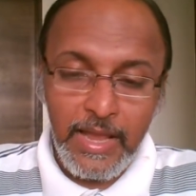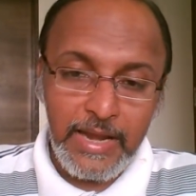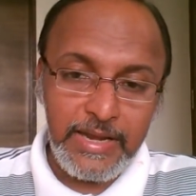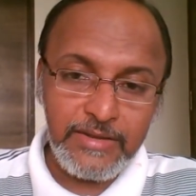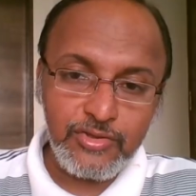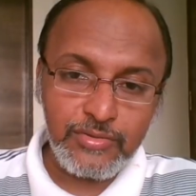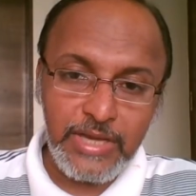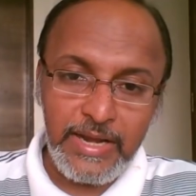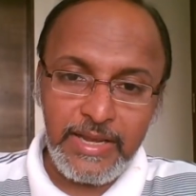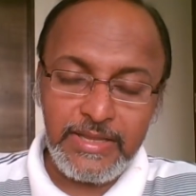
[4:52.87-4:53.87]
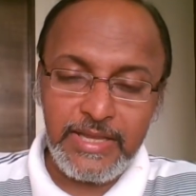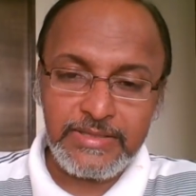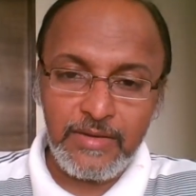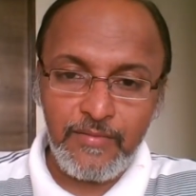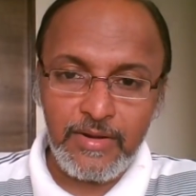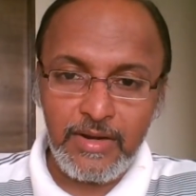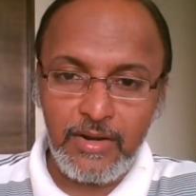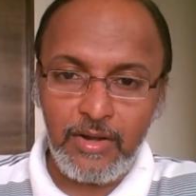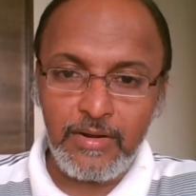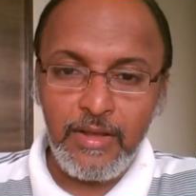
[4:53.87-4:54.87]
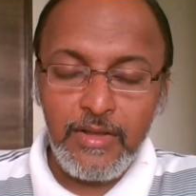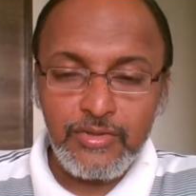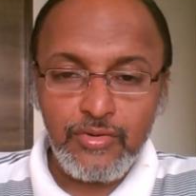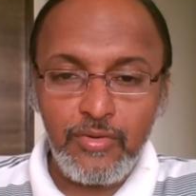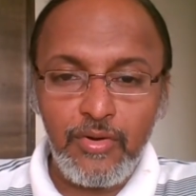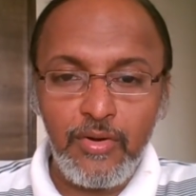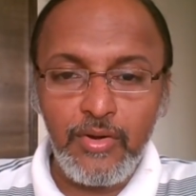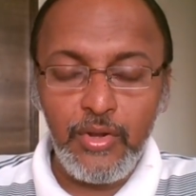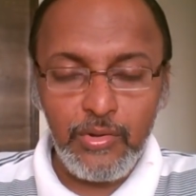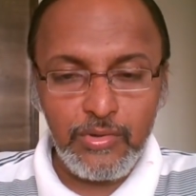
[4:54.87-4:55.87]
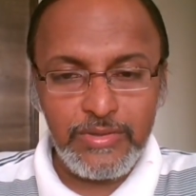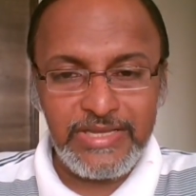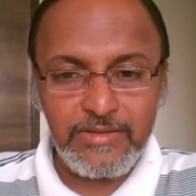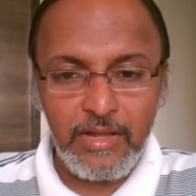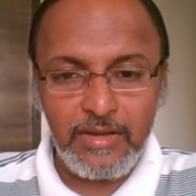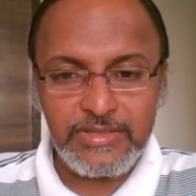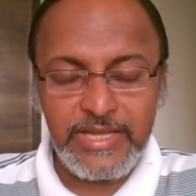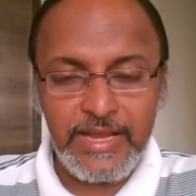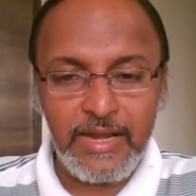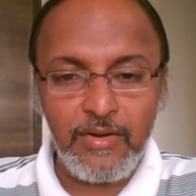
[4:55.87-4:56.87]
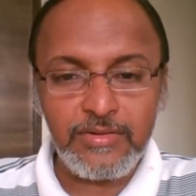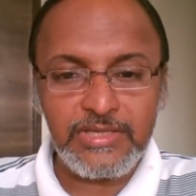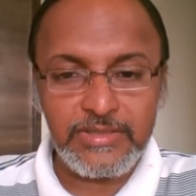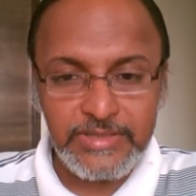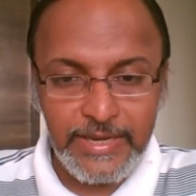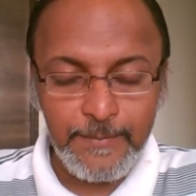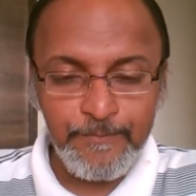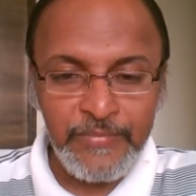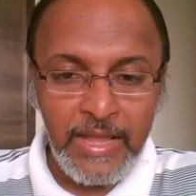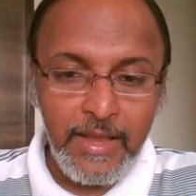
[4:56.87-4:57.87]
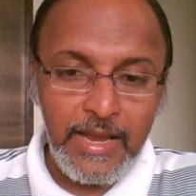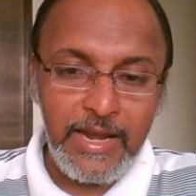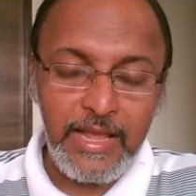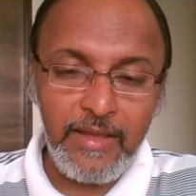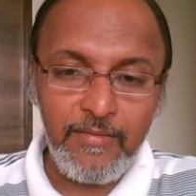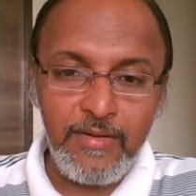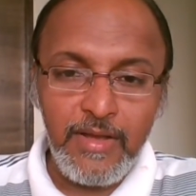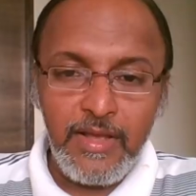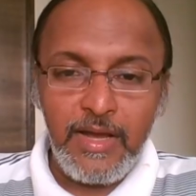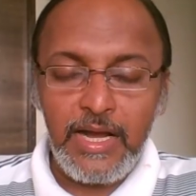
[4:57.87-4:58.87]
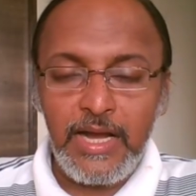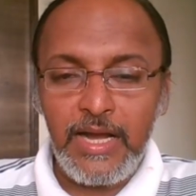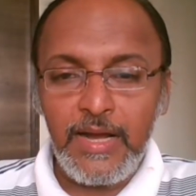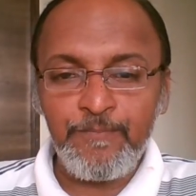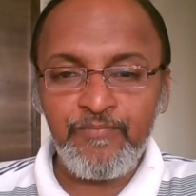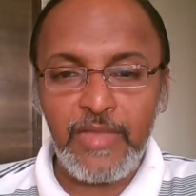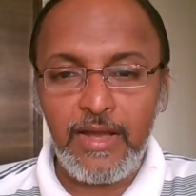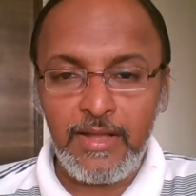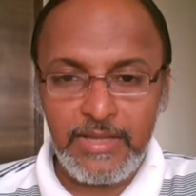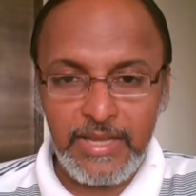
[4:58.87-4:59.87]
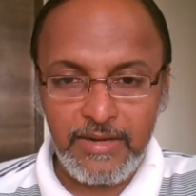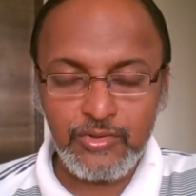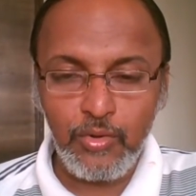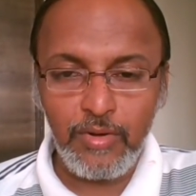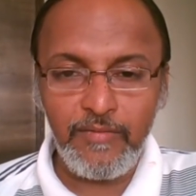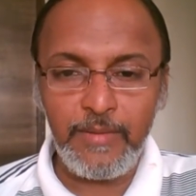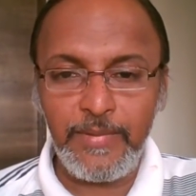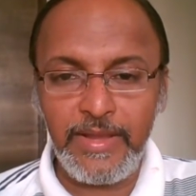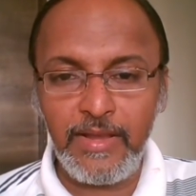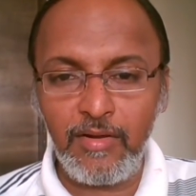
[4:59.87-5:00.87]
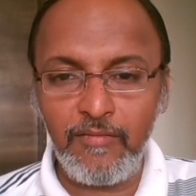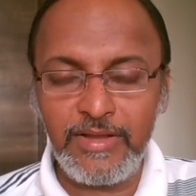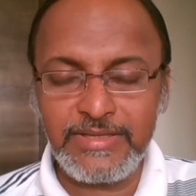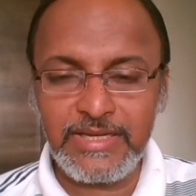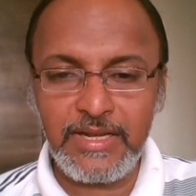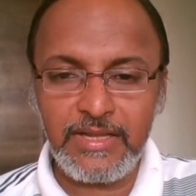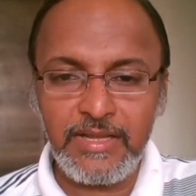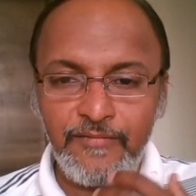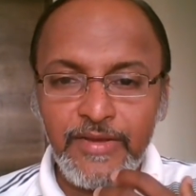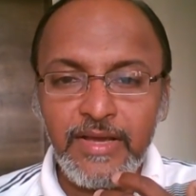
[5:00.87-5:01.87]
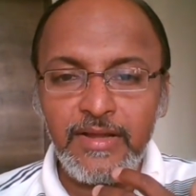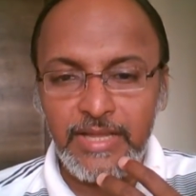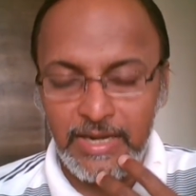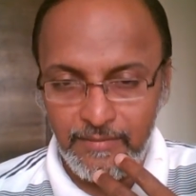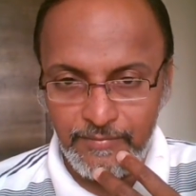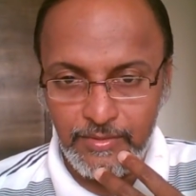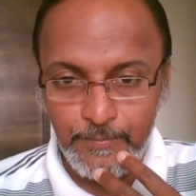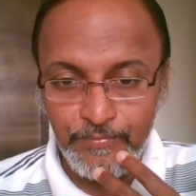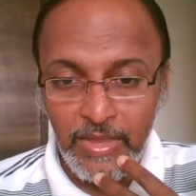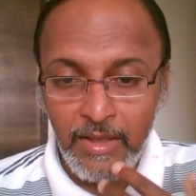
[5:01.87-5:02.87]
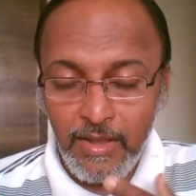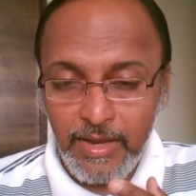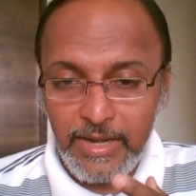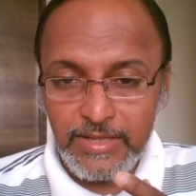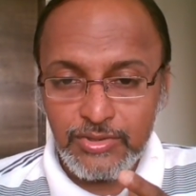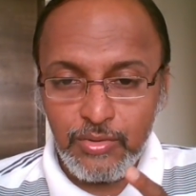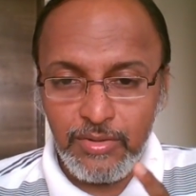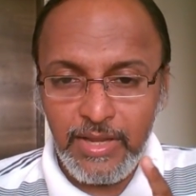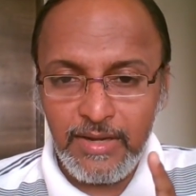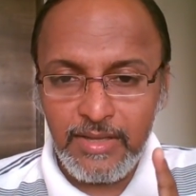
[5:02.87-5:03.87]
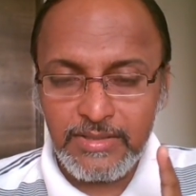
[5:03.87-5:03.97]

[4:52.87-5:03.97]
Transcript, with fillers: and in society they suffer a lot. So due to this loss they cannot sustain and have um, uh, their soul will be always in the, the fear thereafter. It is good that